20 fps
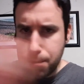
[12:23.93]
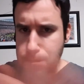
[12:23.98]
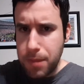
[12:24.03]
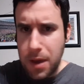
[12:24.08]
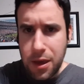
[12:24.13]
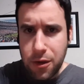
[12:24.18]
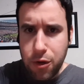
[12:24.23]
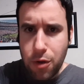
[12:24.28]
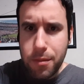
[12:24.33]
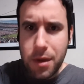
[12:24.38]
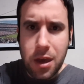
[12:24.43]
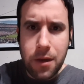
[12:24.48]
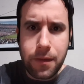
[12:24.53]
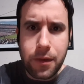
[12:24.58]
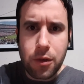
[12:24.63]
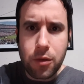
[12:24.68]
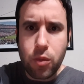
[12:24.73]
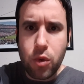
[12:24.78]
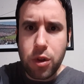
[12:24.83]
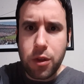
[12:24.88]
Baker
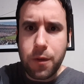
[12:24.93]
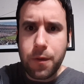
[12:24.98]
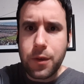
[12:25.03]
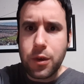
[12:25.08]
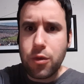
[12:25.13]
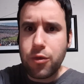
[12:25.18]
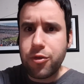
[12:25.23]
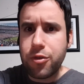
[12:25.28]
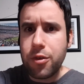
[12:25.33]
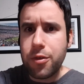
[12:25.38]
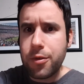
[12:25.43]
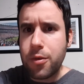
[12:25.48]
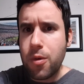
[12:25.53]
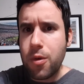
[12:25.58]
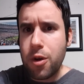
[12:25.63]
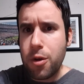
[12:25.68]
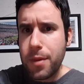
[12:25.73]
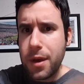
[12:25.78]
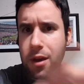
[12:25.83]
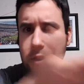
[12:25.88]
Mayfield, one of the future
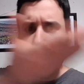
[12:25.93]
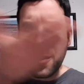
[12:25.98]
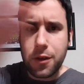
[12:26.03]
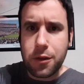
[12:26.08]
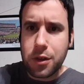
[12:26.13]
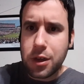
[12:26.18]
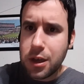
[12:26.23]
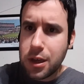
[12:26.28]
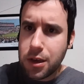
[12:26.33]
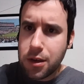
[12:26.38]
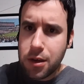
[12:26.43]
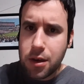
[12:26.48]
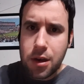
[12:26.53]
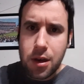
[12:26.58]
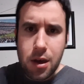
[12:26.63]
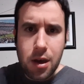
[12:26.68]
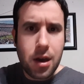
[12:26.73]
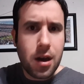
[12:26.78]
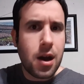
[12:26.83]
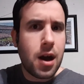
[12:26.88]
quarterbacks in the league,
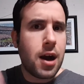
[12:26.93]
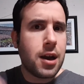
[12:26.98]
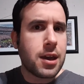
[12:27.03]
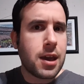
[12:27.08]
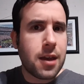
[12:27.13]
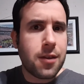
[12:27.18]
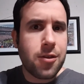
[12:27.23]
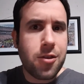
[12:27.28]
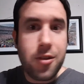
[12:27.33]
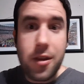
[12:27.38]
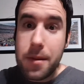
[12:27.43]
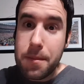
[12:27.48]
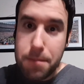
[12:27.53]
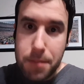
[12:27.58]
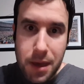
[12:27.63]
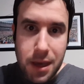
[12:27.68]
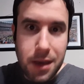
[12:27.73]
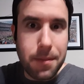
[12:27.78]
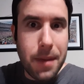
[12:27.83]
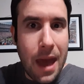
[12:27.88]
against
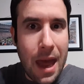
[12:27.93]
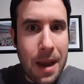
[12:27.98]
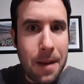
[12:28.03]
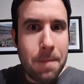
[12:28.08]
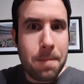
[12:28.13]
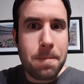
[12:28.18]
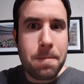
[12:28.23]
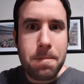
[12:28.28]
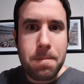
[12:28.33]
Big Ben.